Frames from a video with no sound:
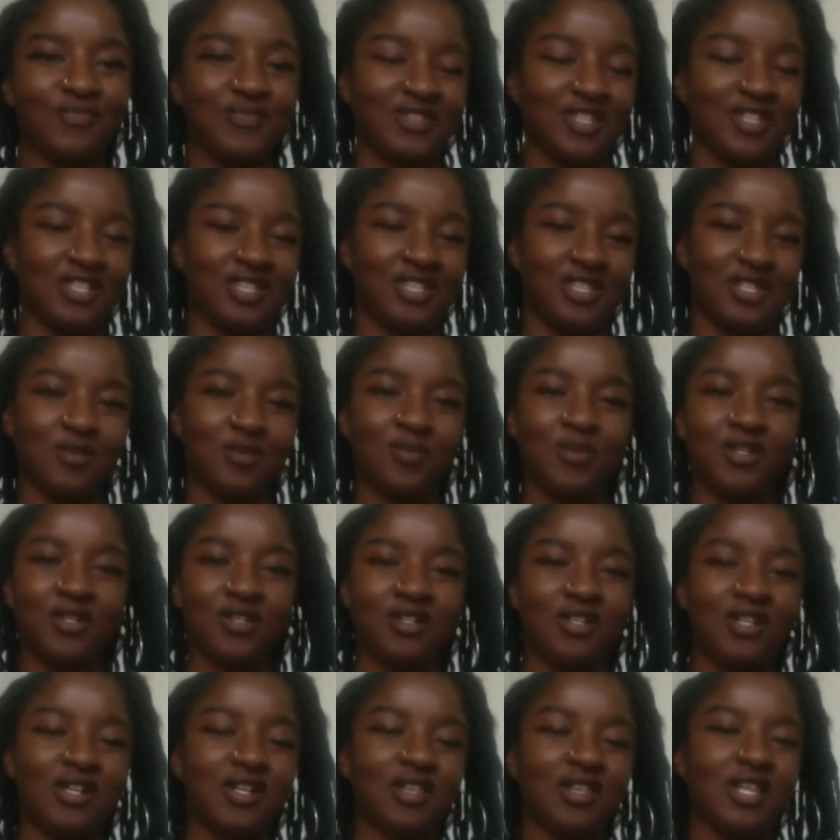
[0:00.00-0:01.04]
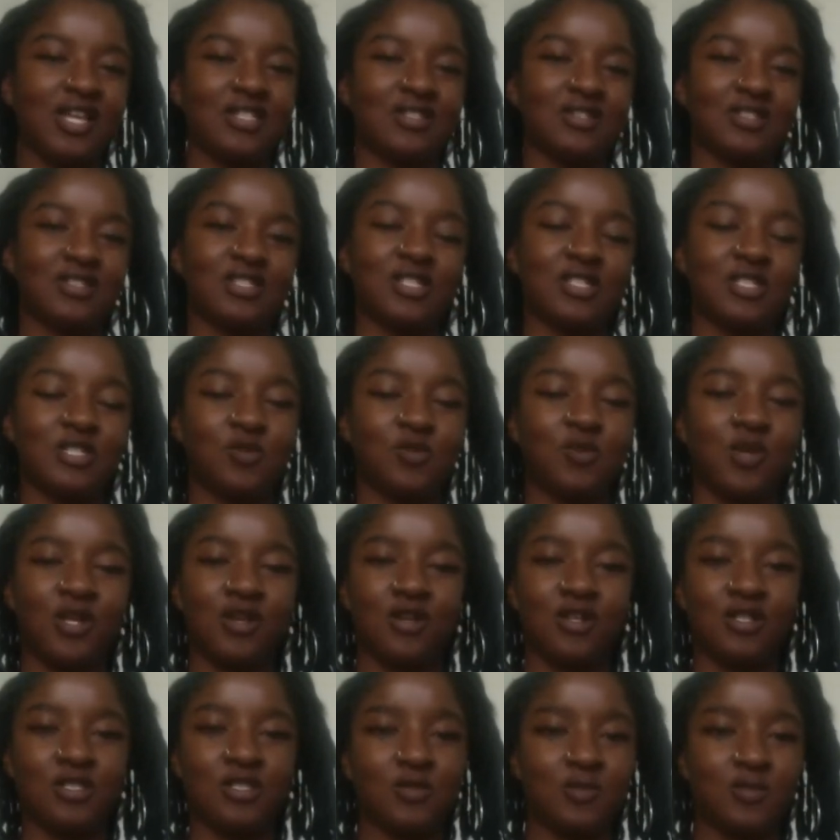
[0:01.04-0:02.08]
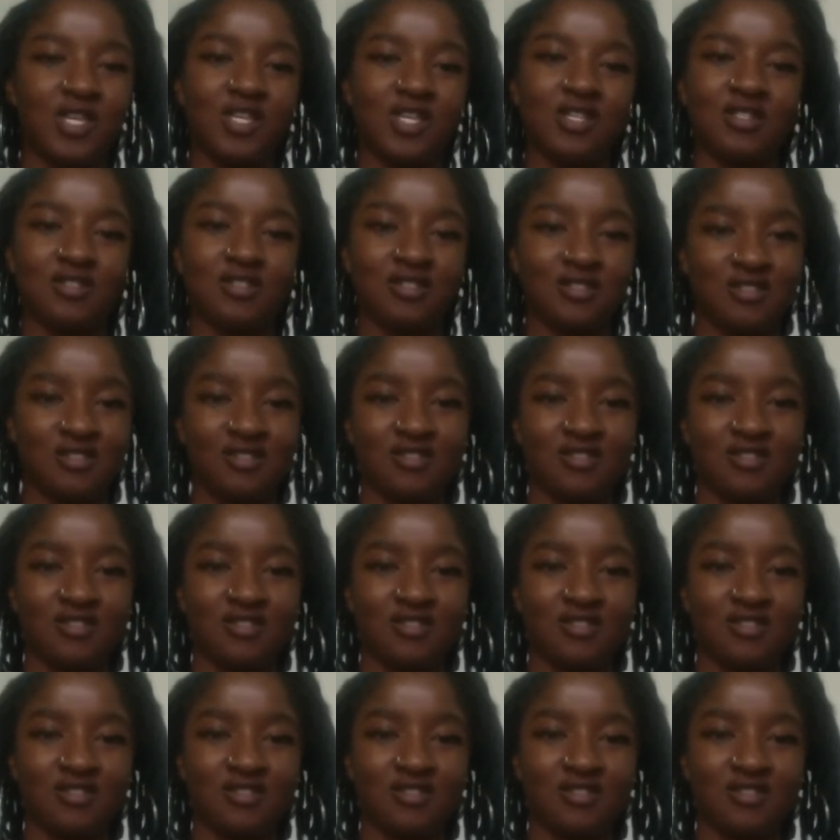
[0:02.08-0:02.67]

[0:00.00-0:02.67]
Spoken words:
and the ability that allows us to experience peace?